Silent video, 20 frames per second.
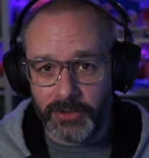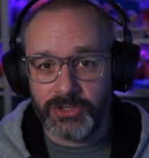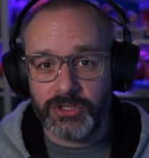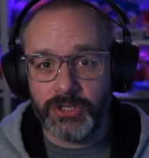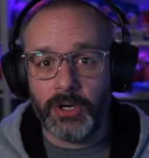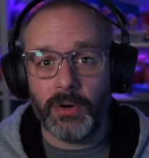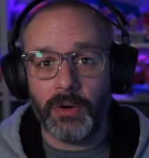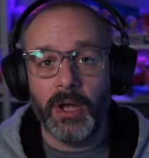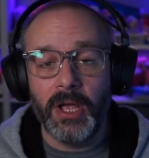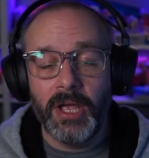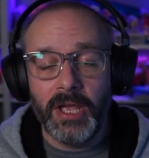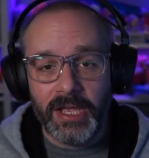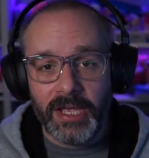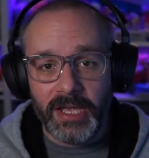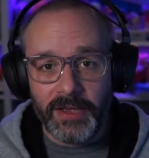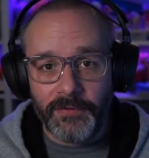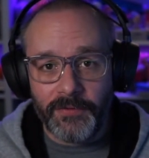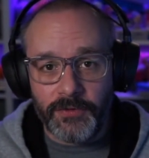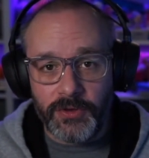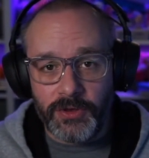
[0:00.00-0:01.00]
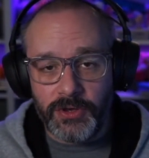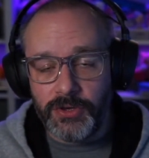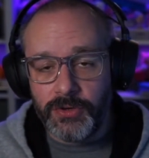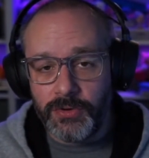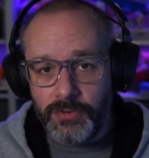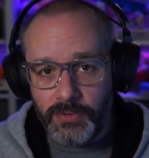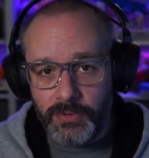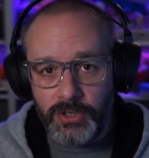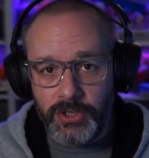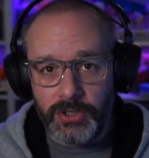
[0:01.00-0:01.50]
So, if
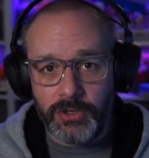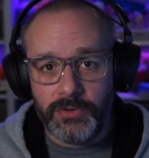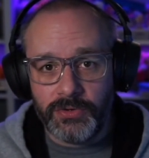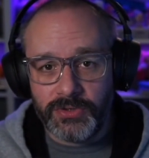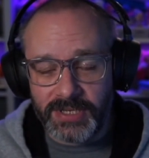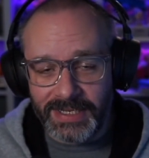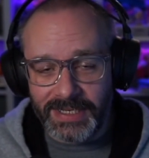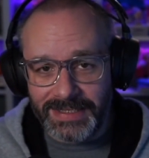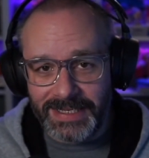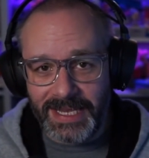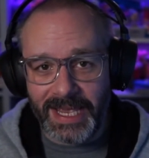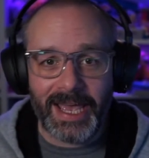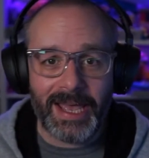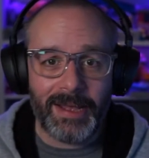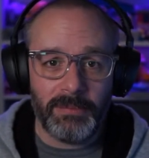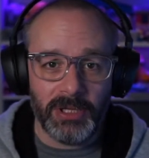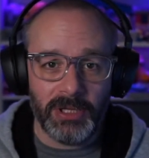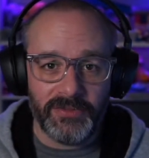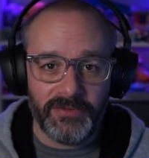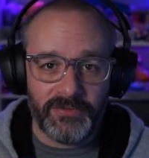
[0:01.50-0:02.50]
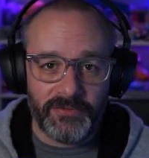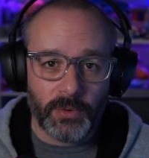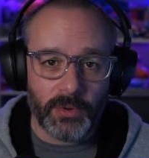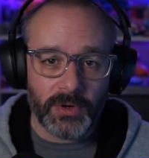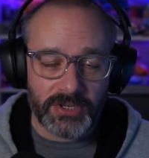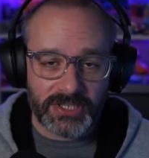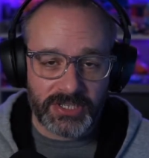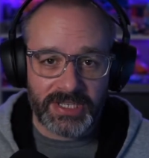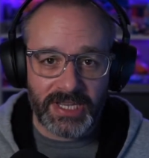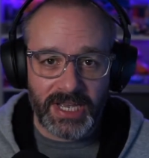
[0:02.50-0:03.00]
you use a tablet
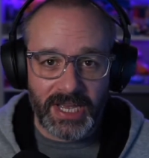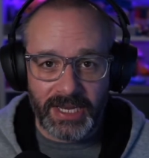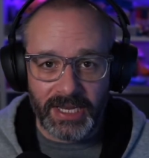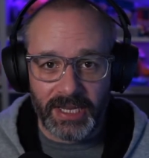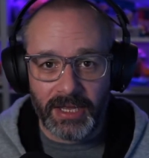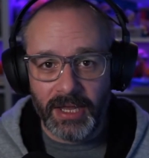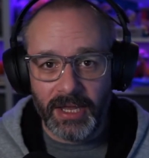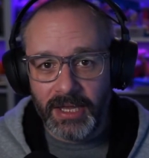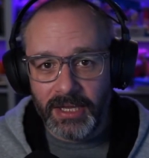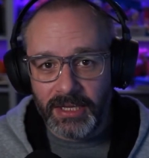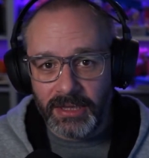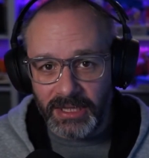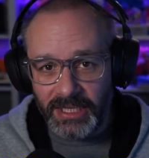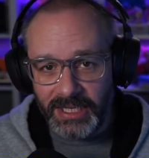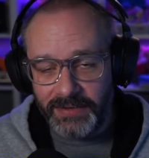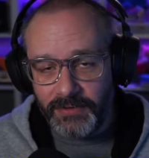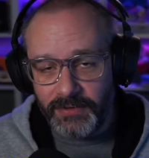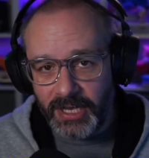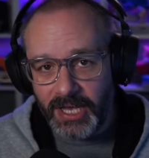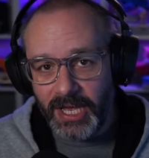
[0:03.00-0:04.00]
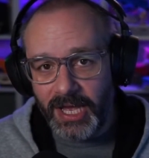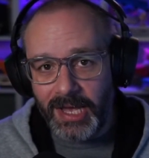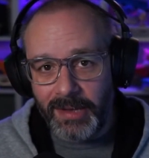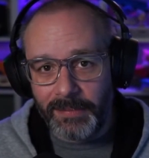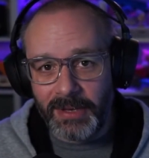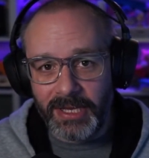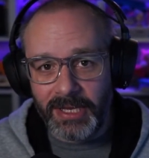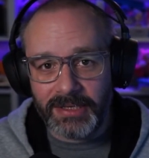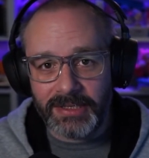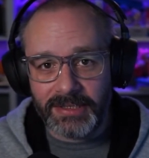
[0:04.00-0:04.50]
for Stadia, leave a
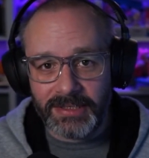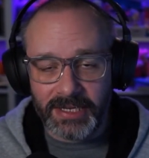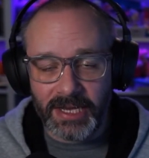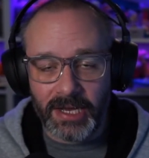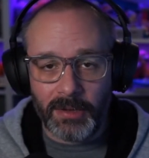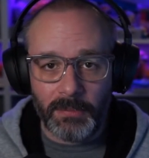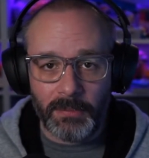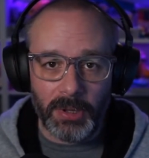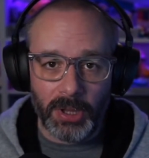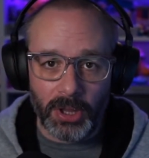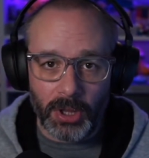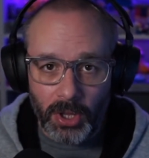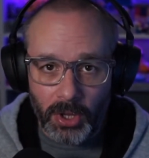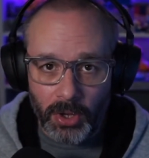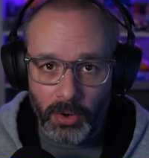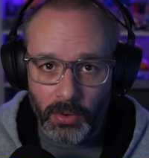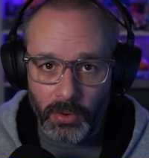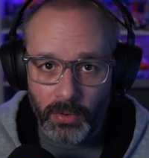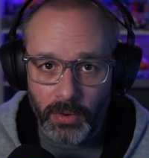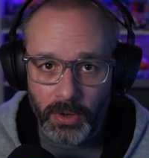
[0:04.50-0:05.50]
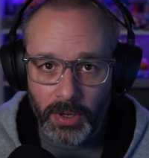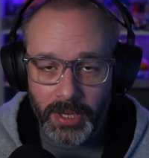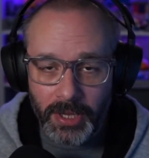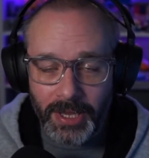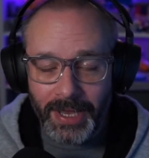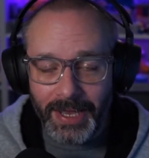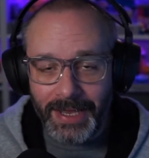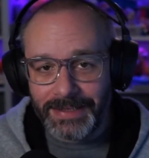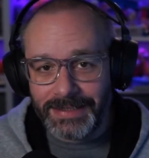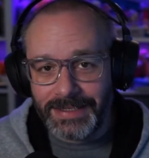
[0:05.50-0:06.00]
comment down below
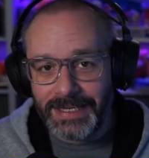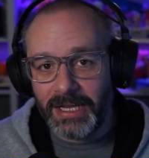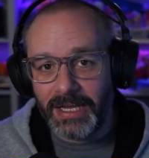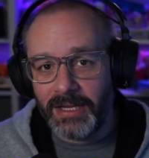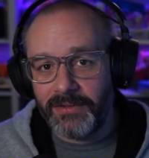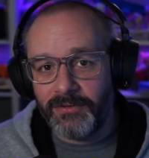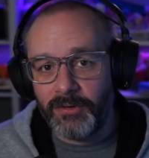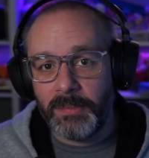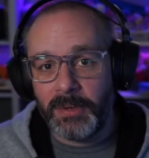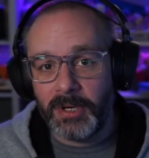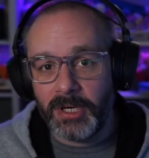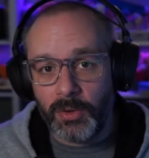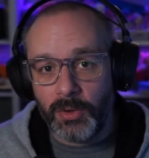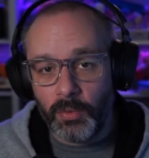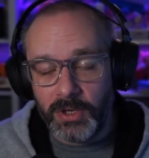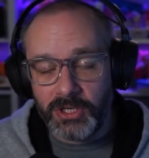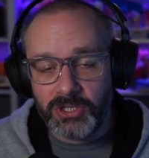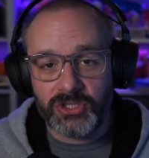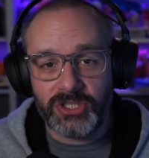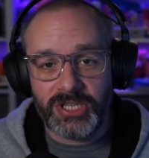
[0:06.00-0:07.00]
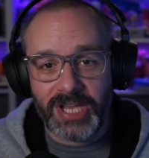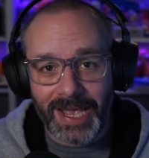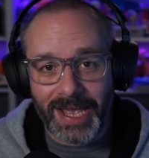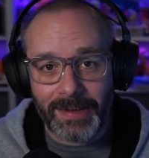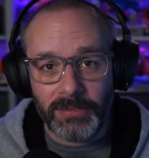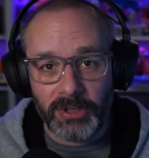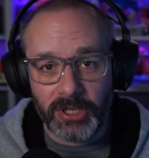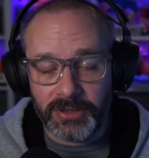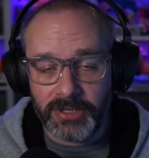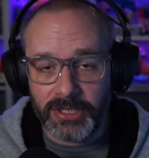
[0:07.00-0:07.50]
and tell everybody which
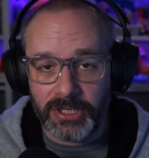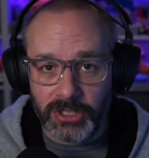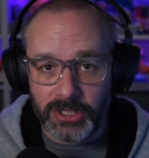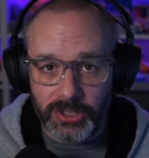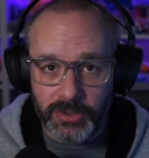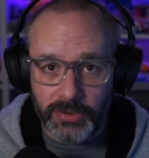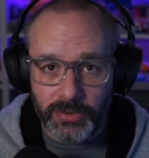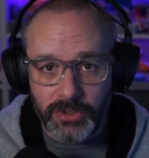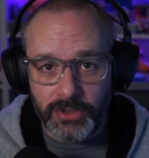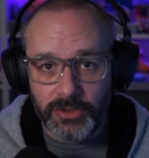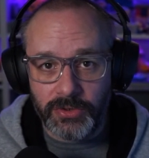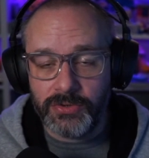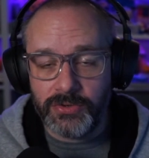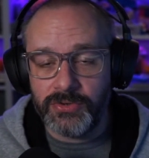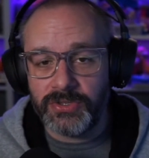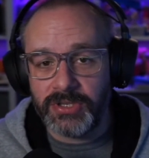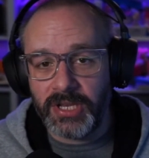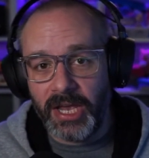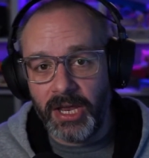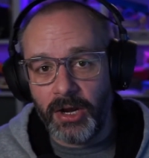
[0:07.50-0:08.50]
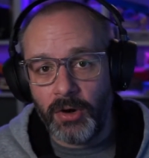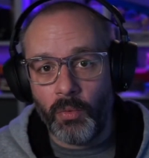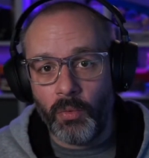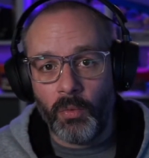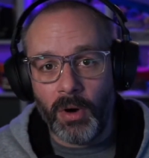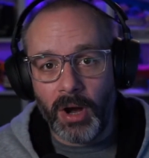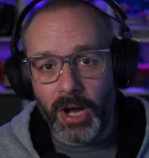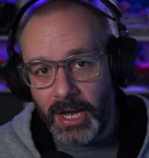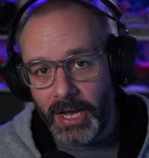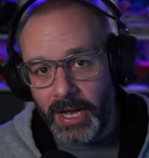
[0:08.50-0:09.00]
tablet that you use and
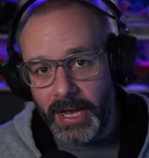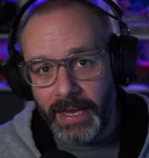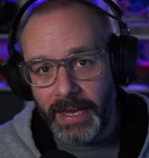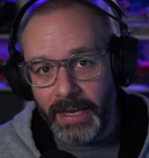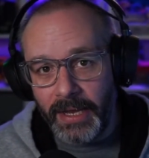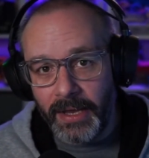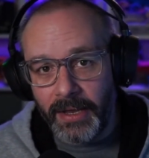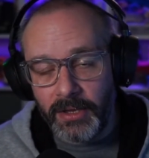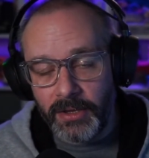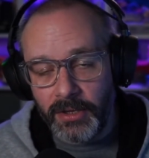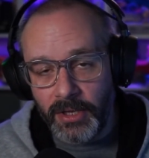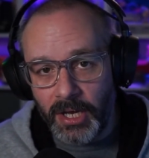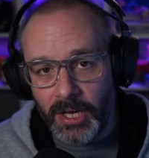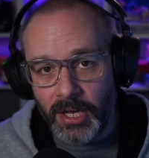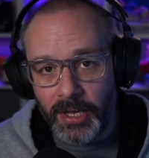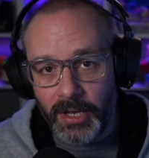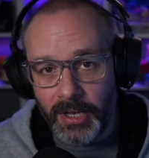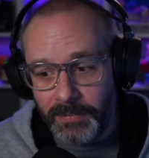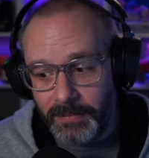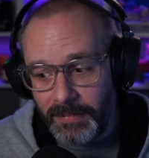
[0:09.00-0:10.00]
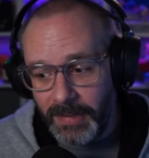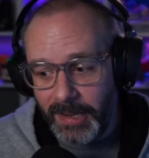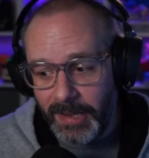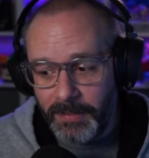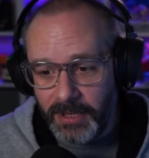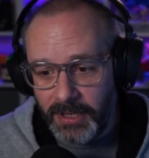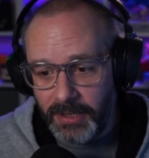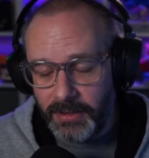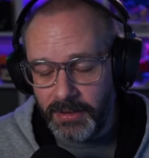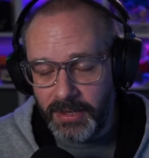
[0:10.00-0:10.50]
why, uh, and
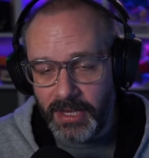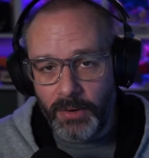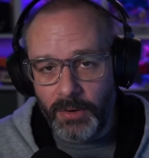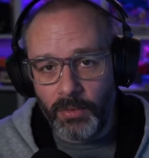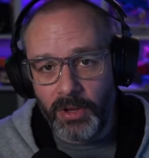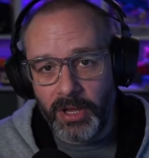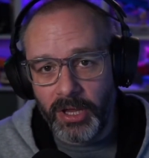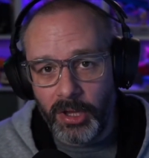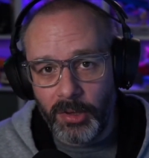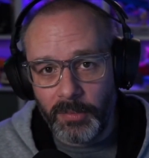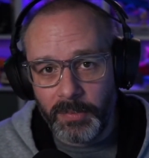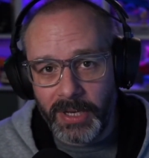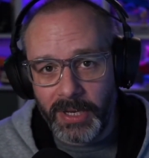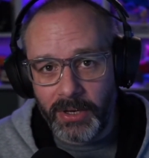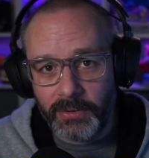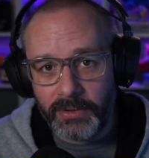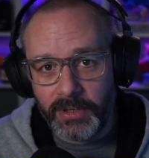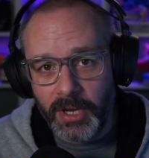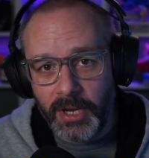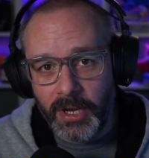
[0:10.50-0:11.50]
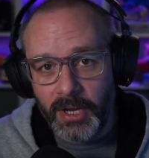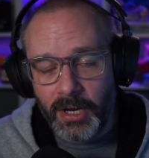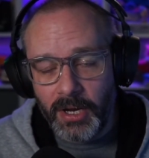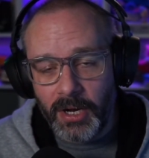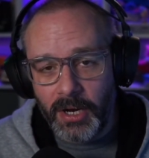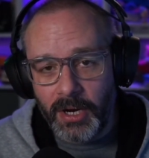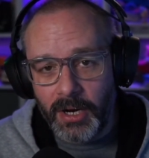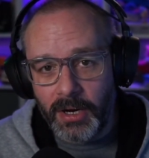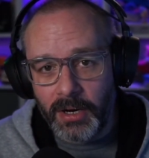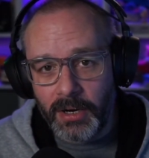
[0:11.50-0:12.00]
maybe that will help out
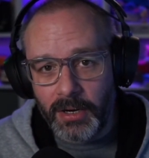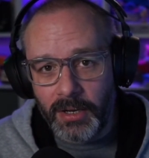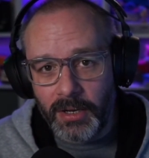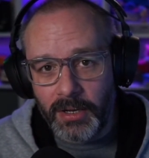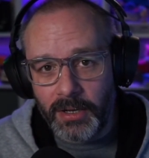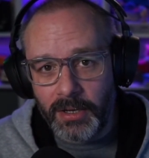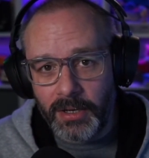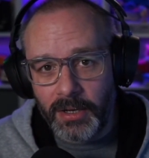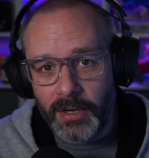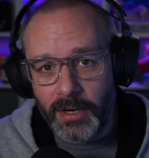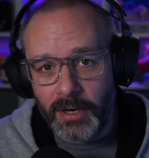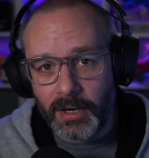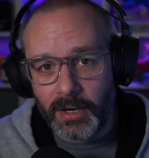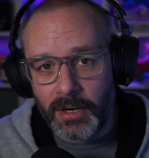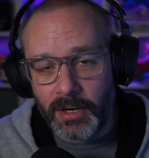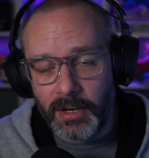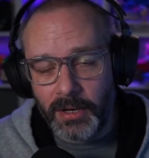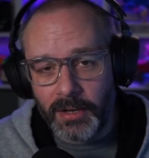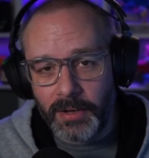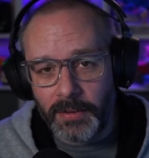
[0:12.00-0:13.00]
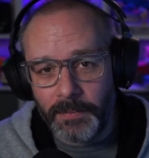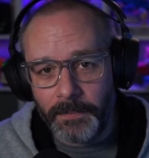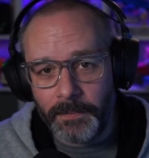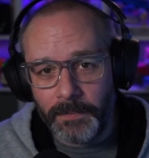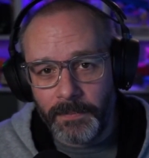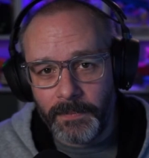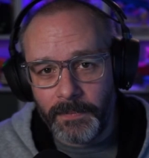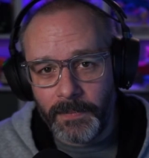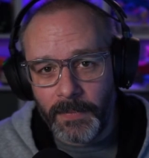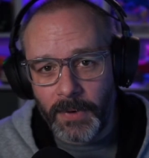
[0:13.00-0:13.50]
our uh, our
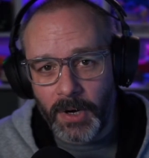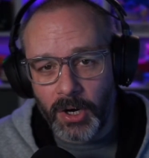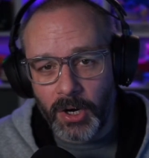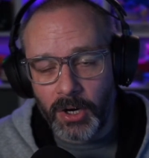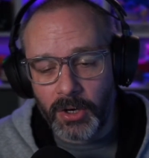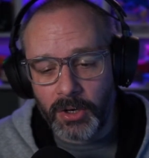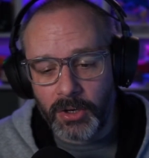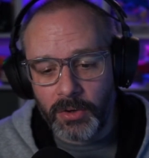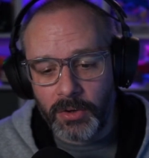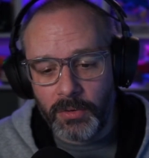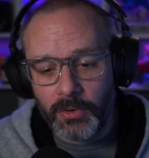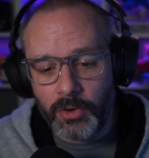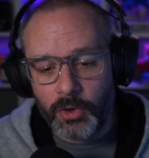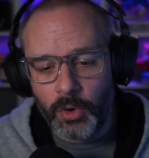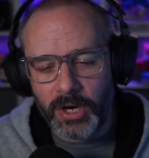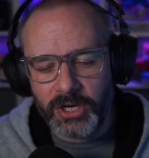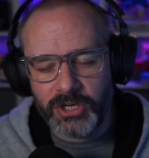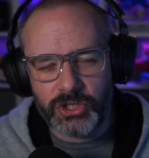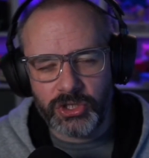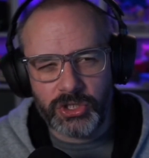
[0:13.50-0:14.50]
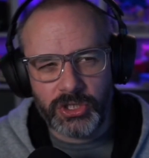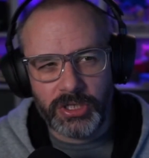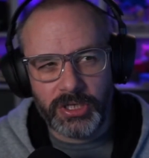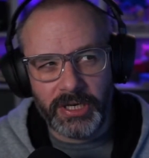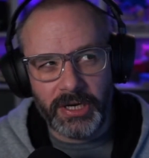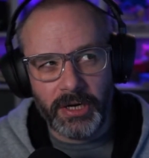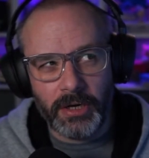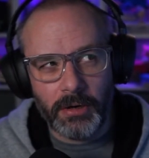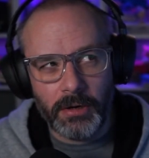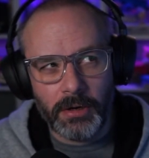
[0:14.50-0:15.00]
um, our
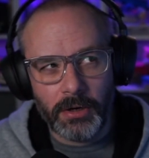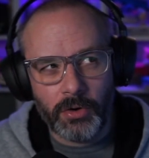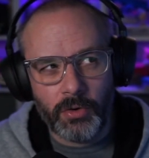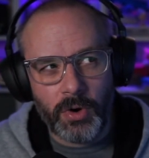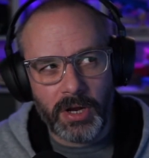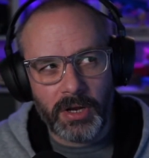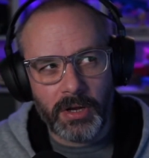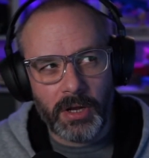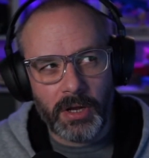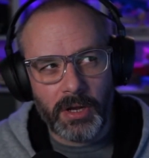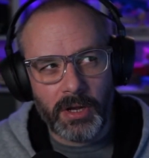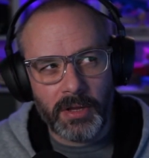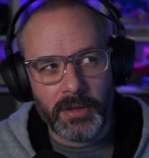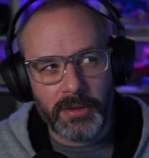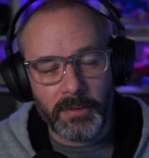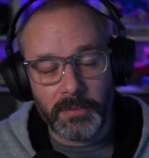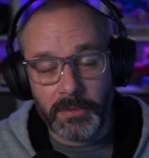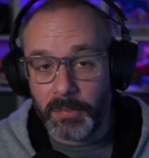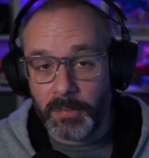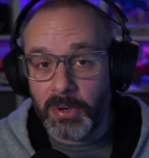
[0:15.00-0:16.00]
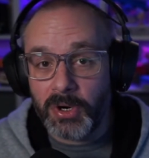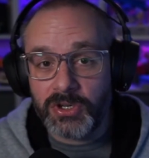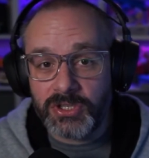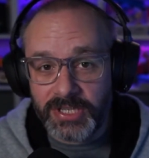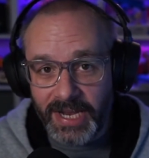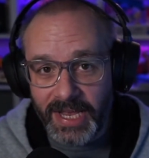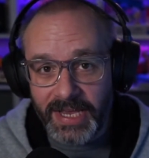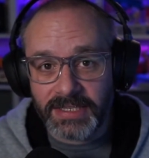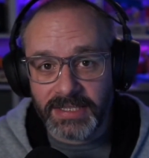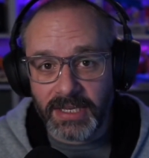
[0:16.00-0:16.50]
questionnaire, uh, the, the
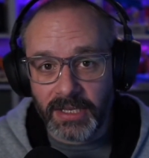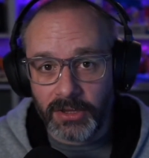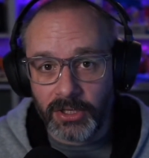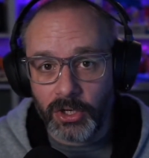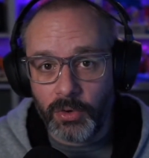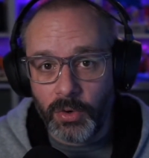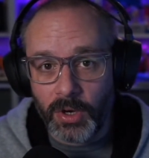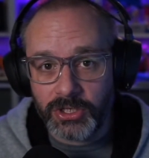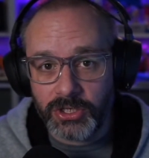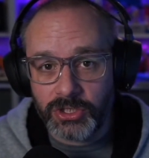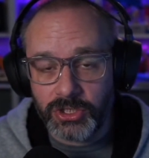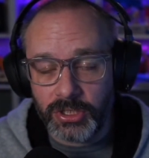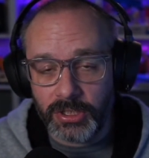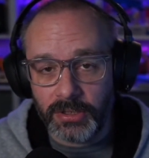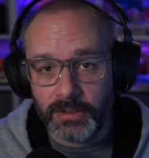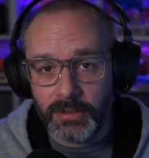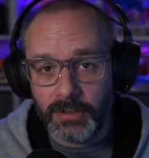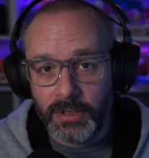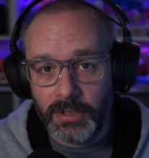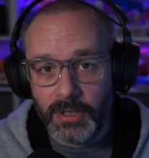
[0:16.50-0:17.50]
person asking the question.